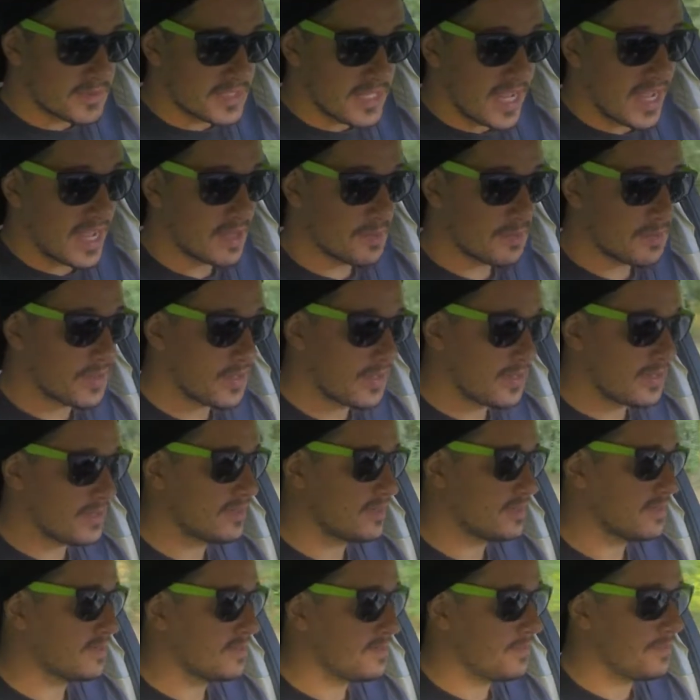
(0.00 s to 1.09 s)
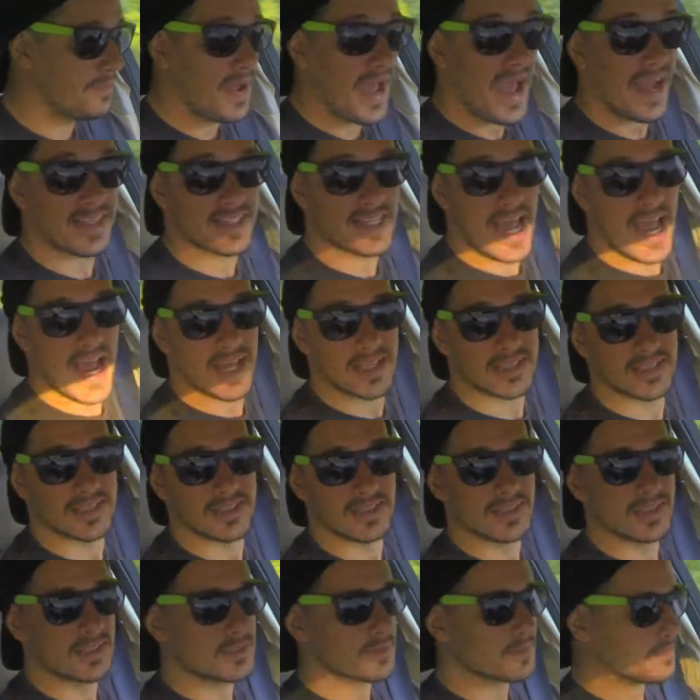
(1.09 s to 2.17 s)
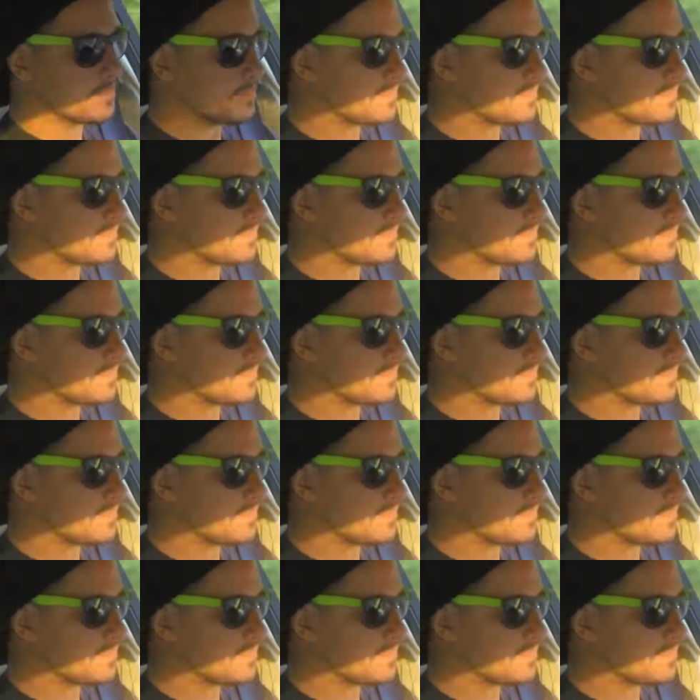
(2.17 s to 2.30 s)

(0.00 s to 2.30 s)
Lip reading: Tampa back to Athens.